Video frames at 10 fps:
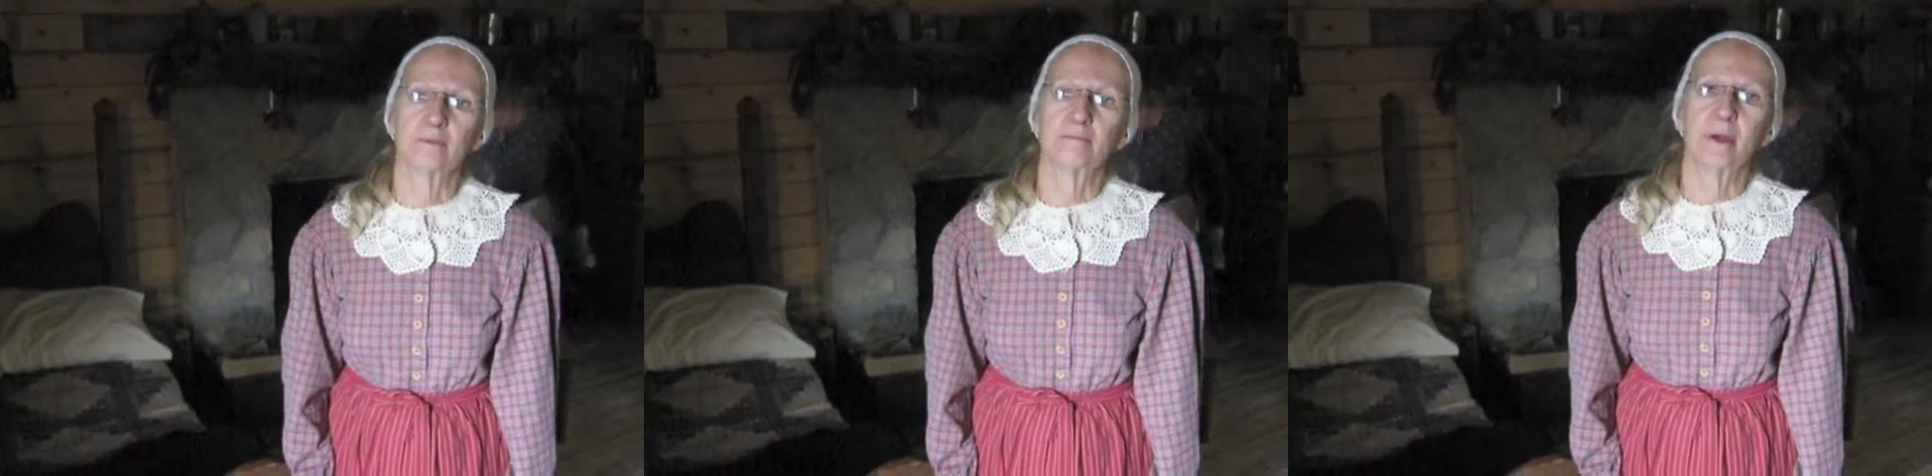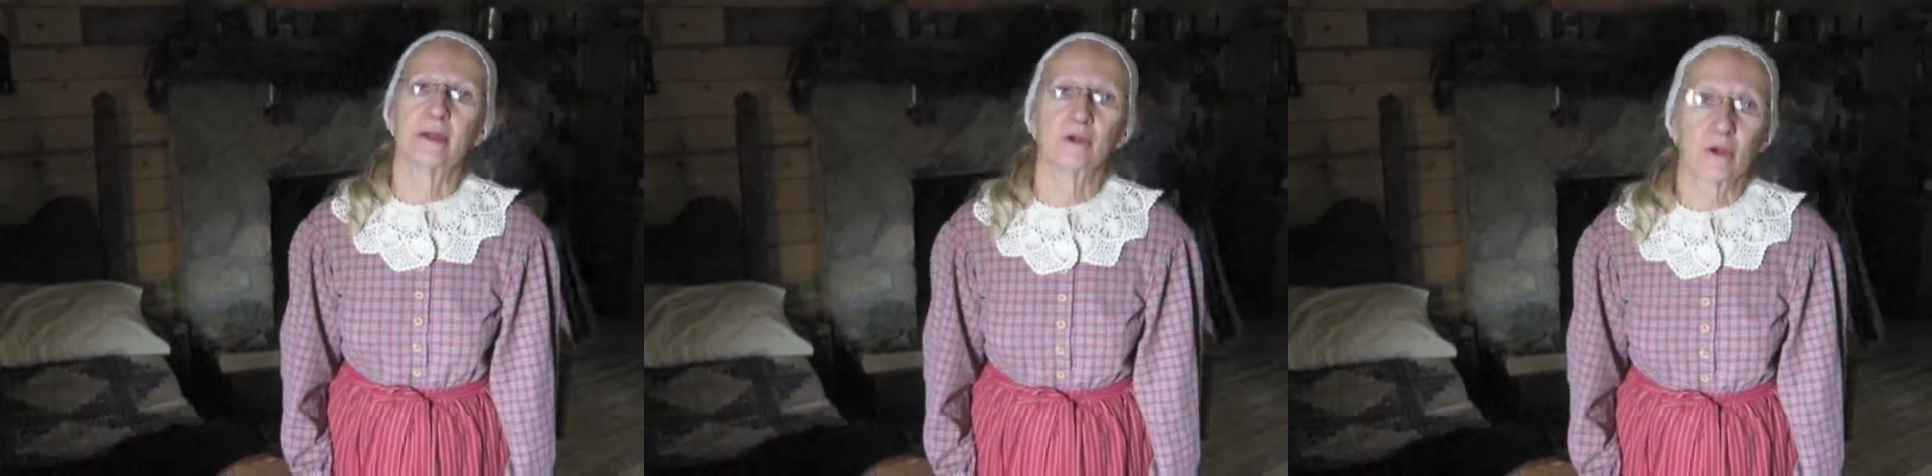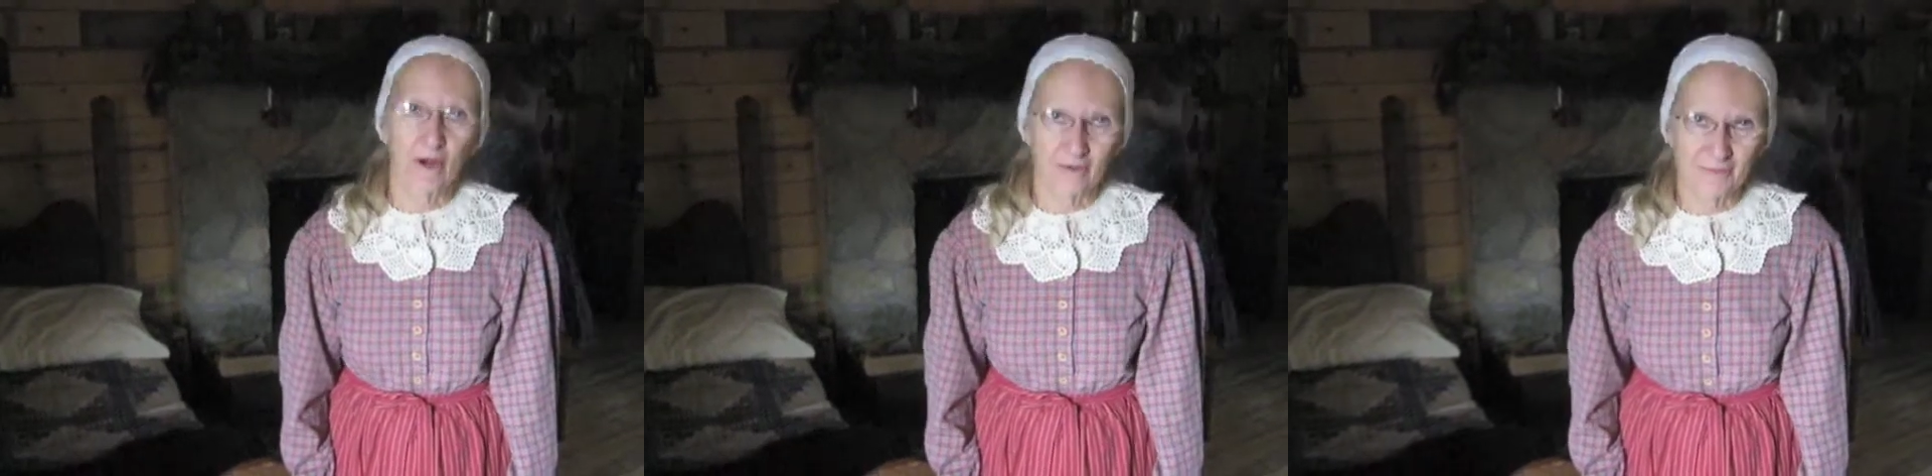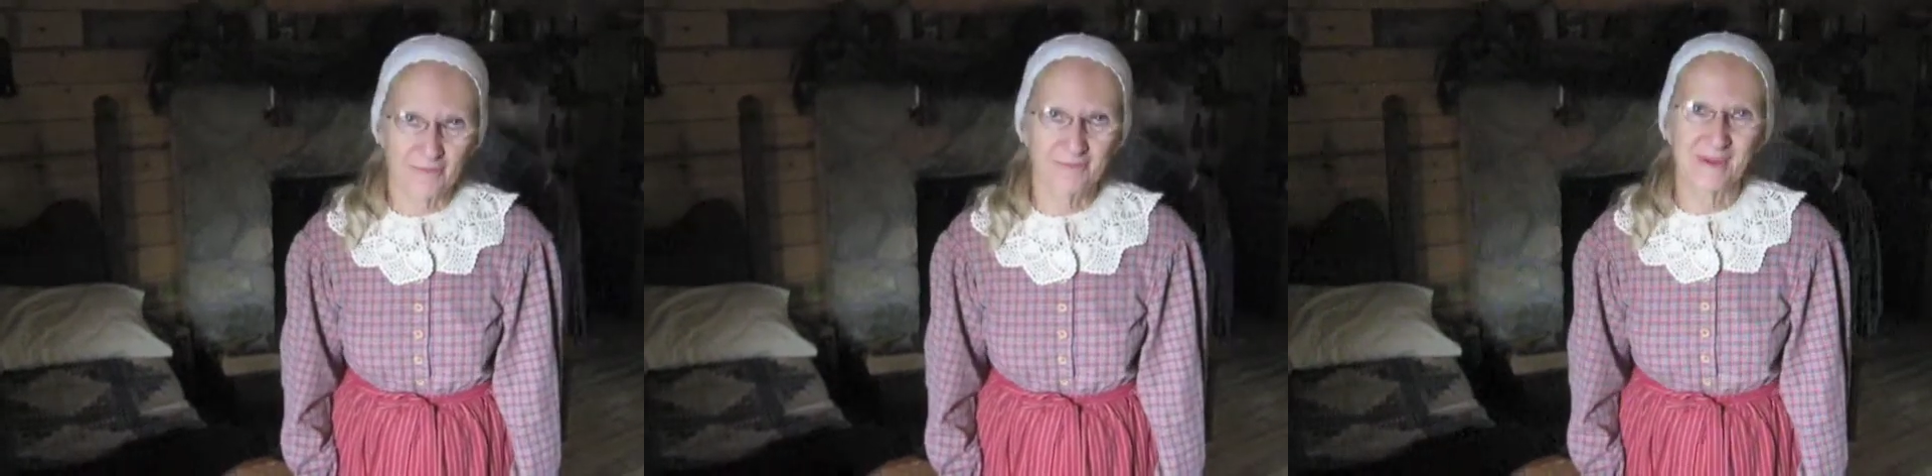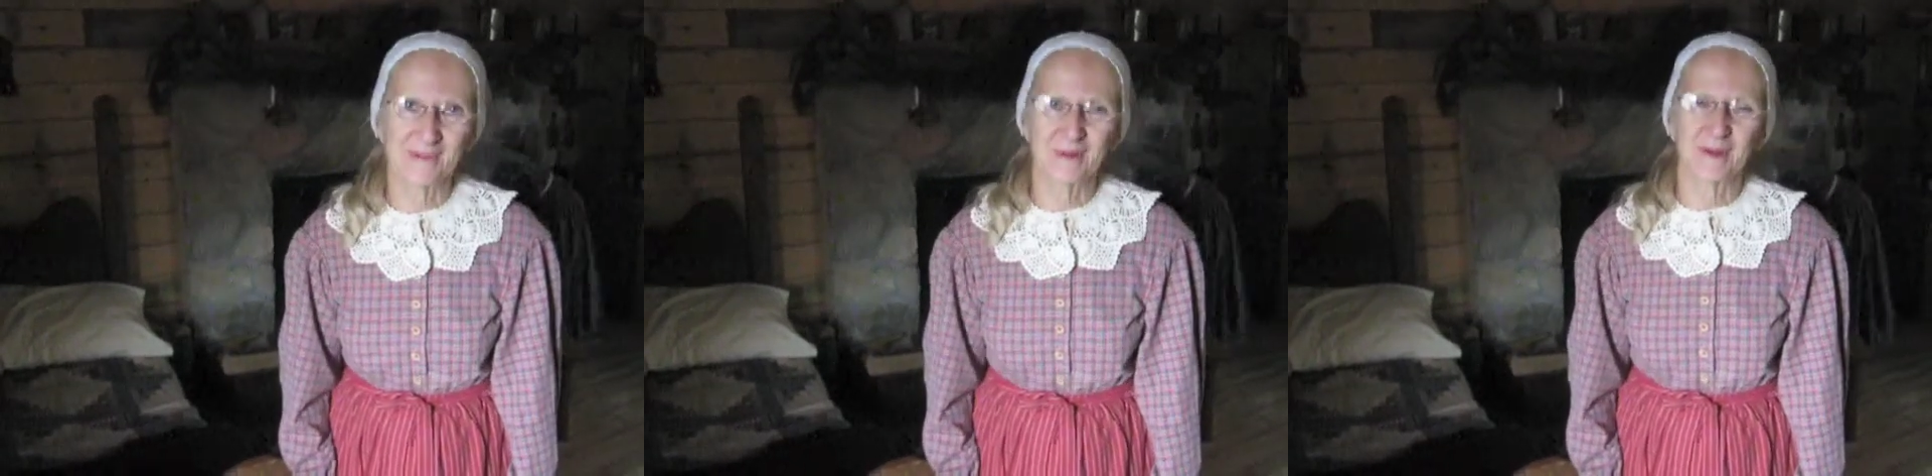better off
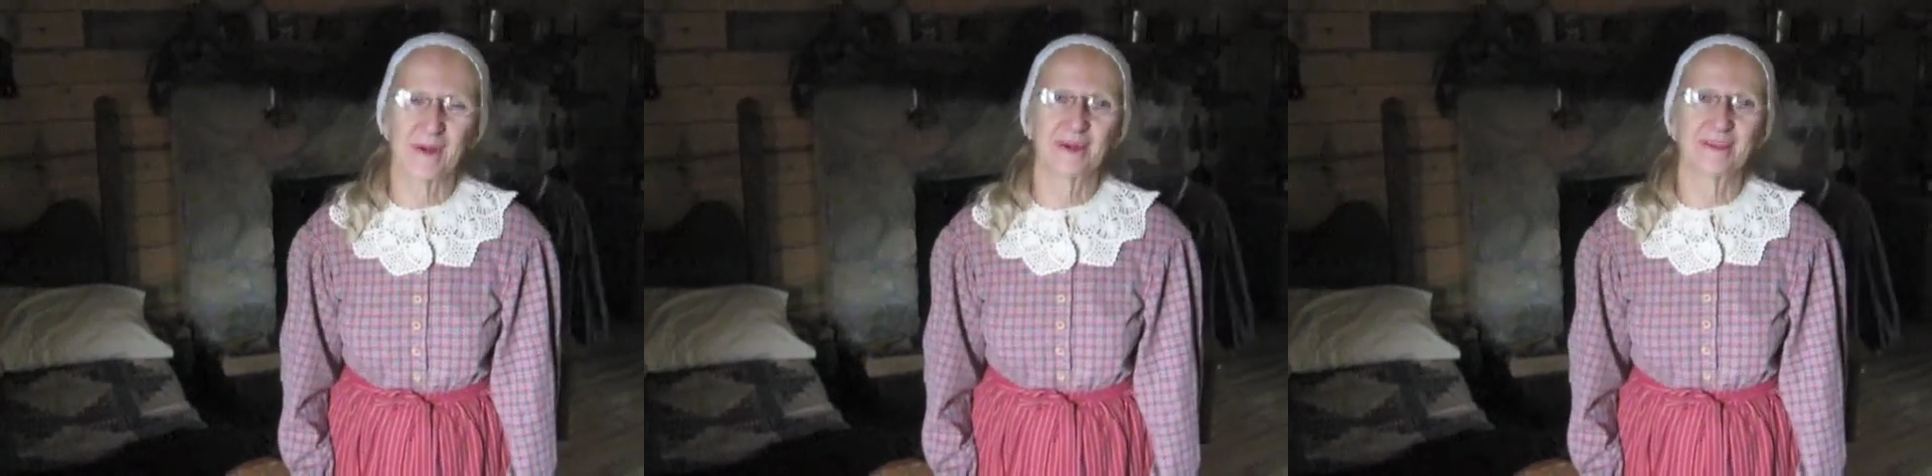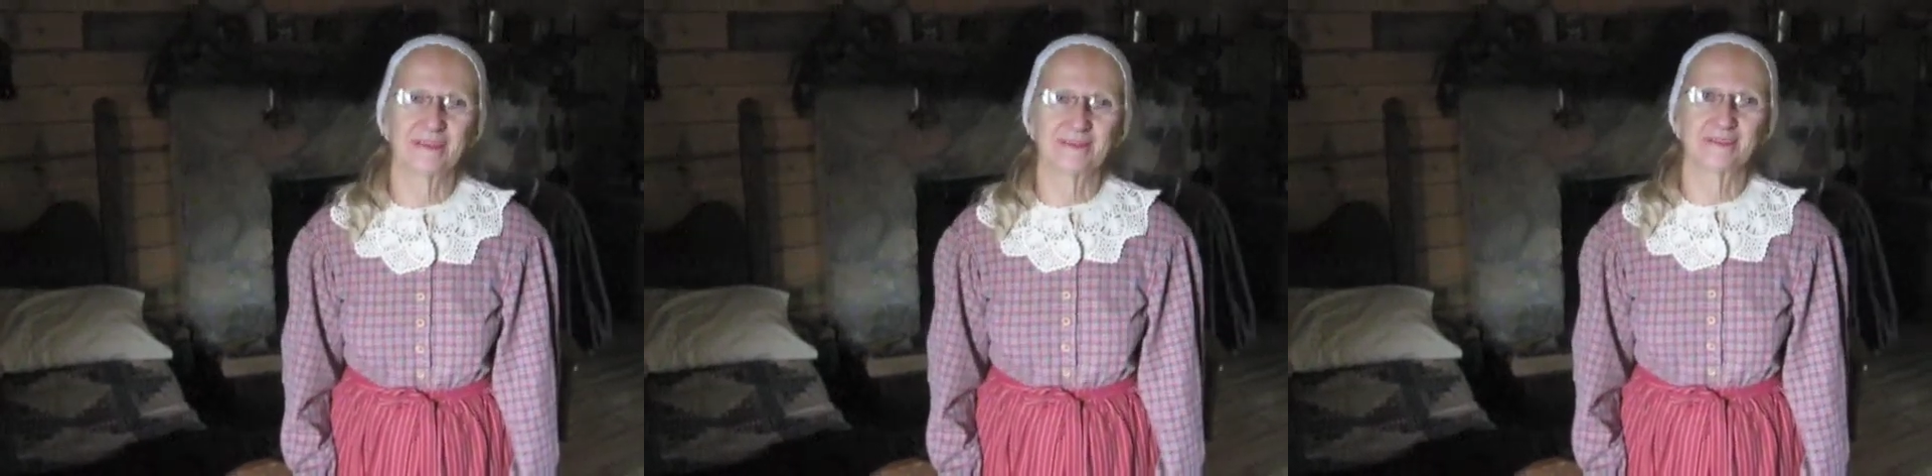people are in this